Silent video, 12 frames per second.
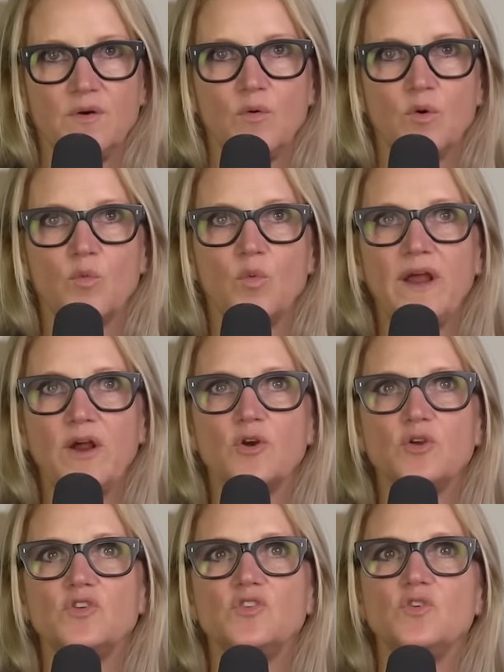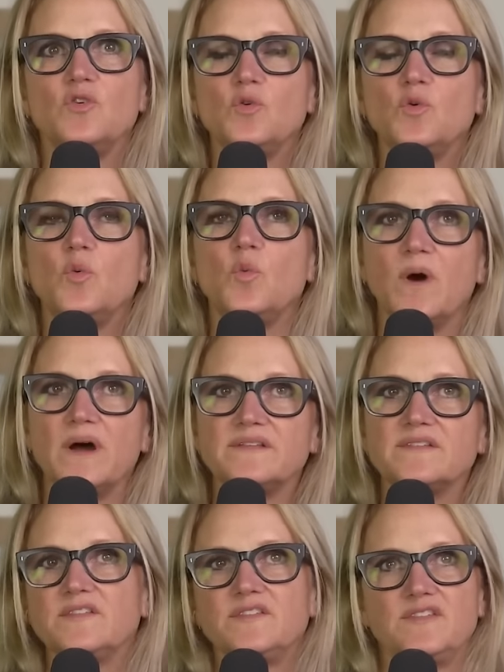or where you
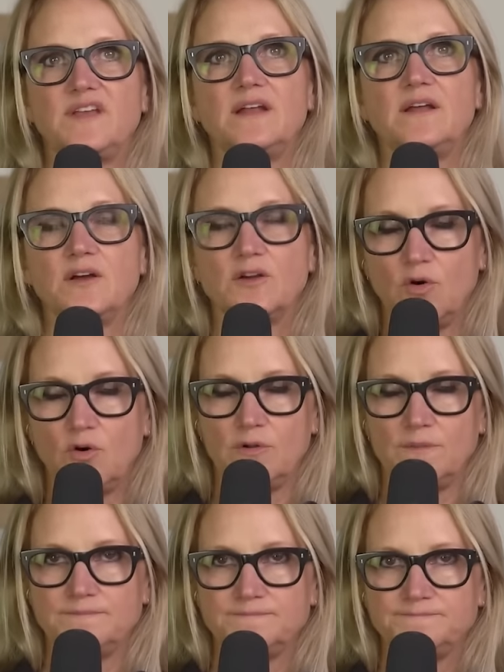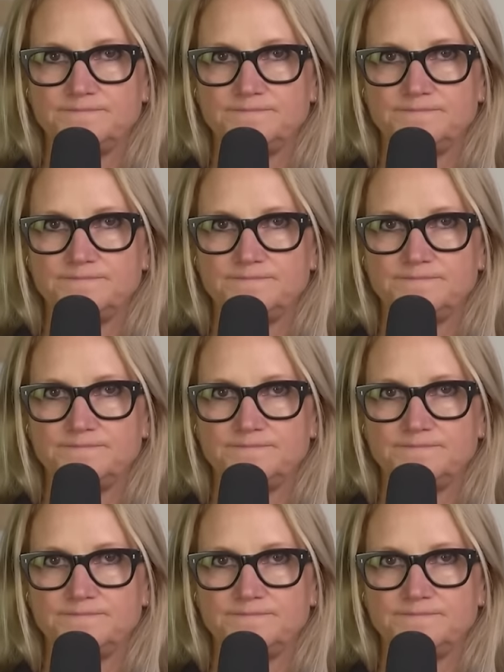want to set a goal.